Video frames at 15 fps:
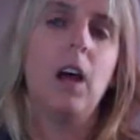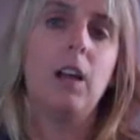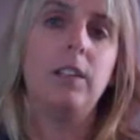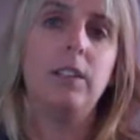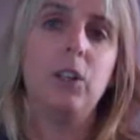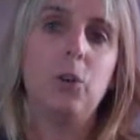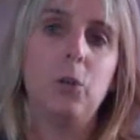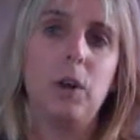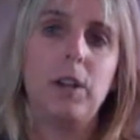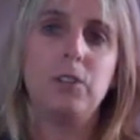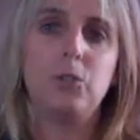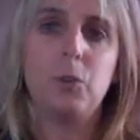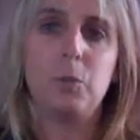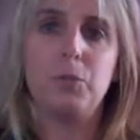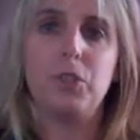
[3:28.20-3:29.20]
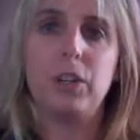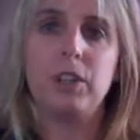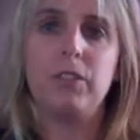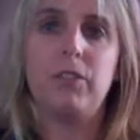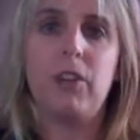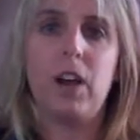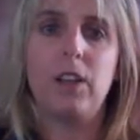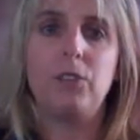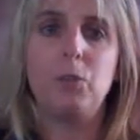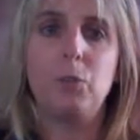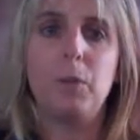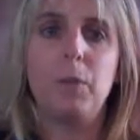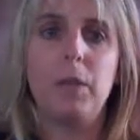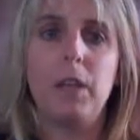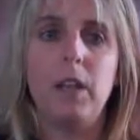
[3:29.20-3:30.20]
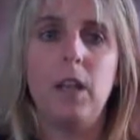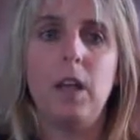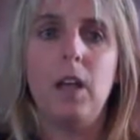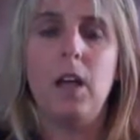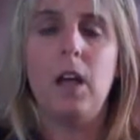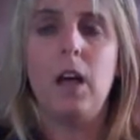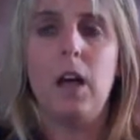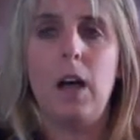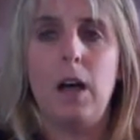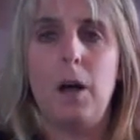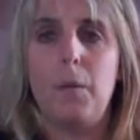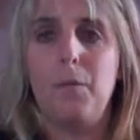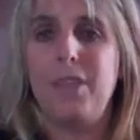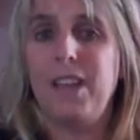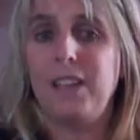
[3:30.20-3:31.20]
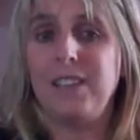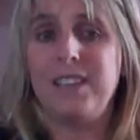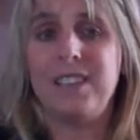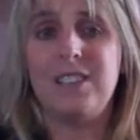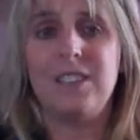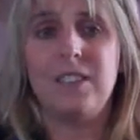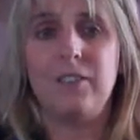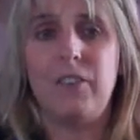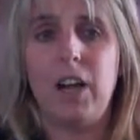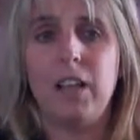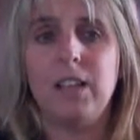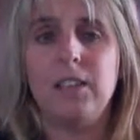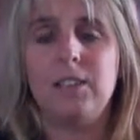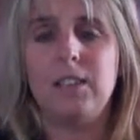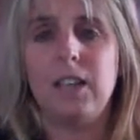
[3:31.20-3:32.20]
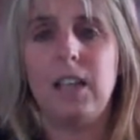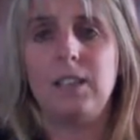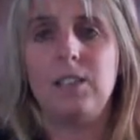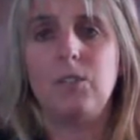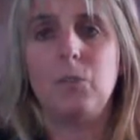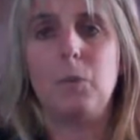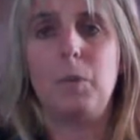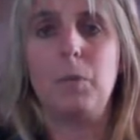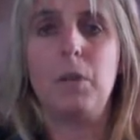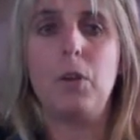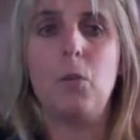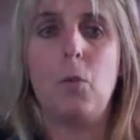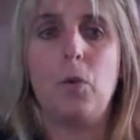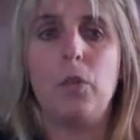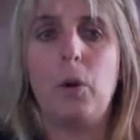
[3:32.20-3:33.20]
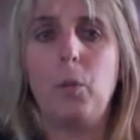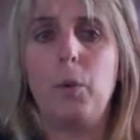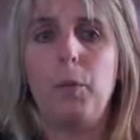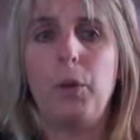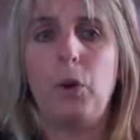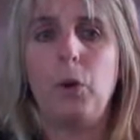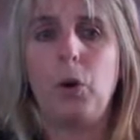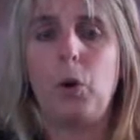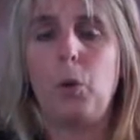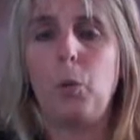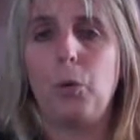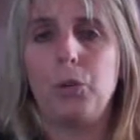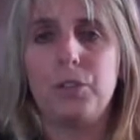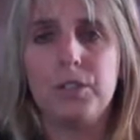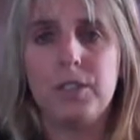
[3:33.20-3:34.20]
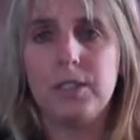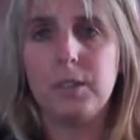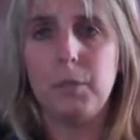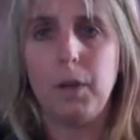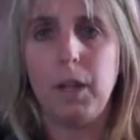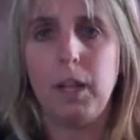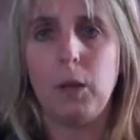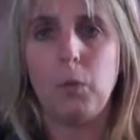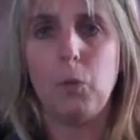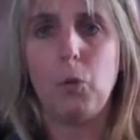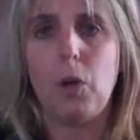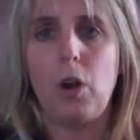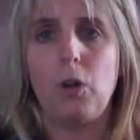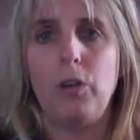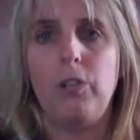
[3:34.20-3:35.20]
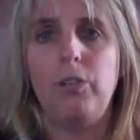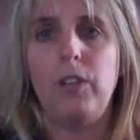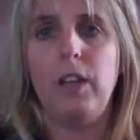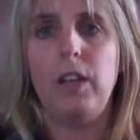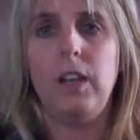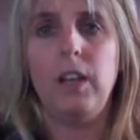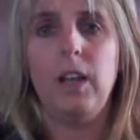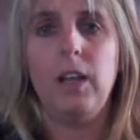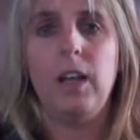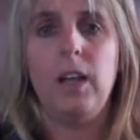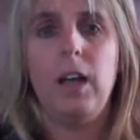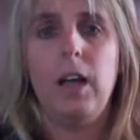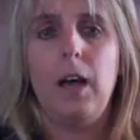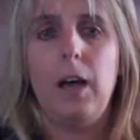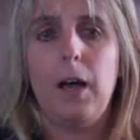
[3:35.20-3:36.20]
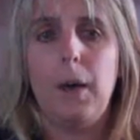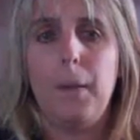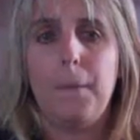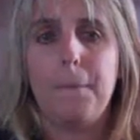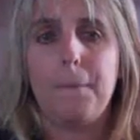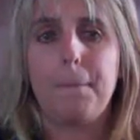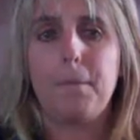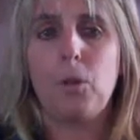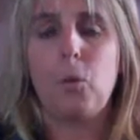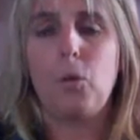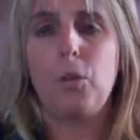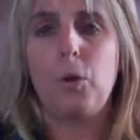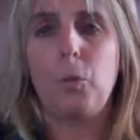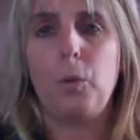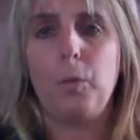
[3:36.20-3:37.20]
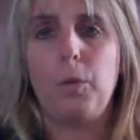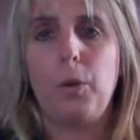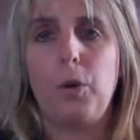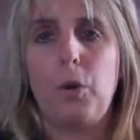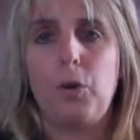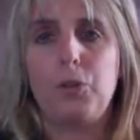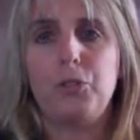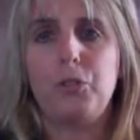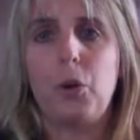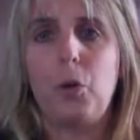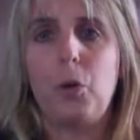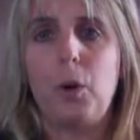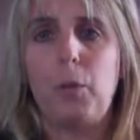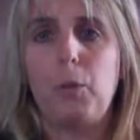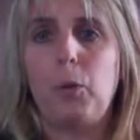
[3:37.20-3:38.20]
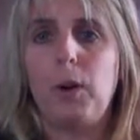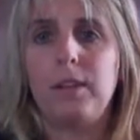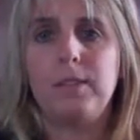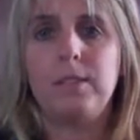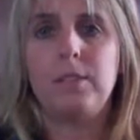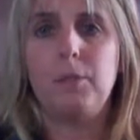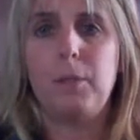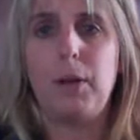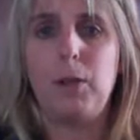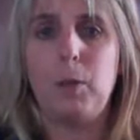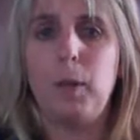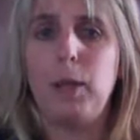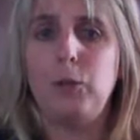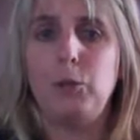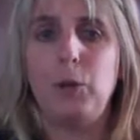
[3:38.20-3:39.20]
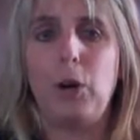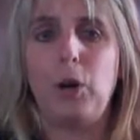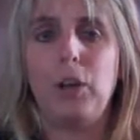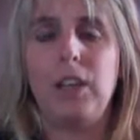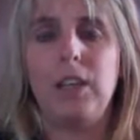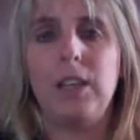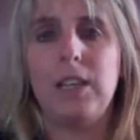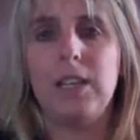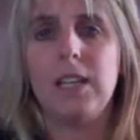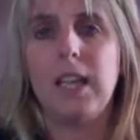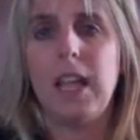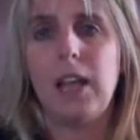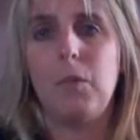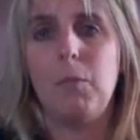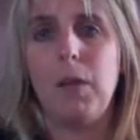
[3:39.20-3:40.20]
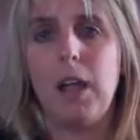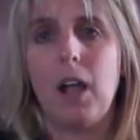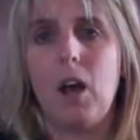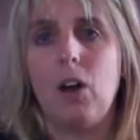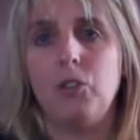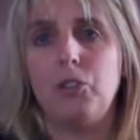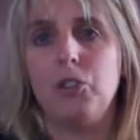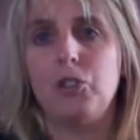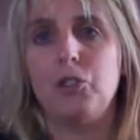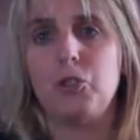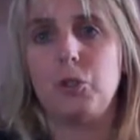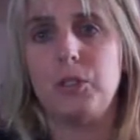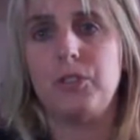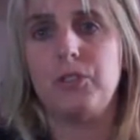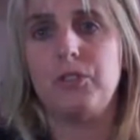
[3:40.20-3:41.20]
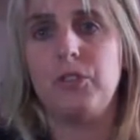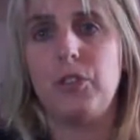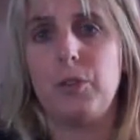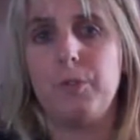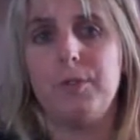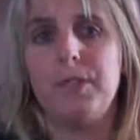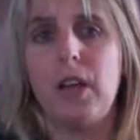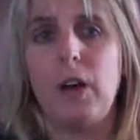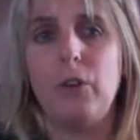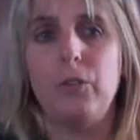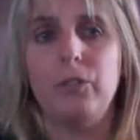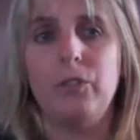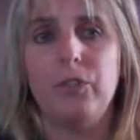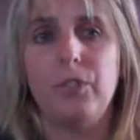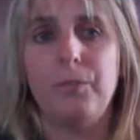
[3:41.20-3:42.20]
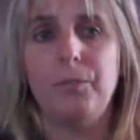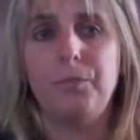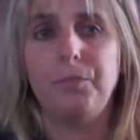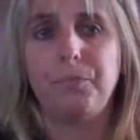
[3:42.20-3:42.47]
uh, degrades or objectifies women, um, that it leads to violence against women, or that women are coerced into making pornography, um, or that women are so oppressed by the patriarchy that they can't make conscious choices for themselves.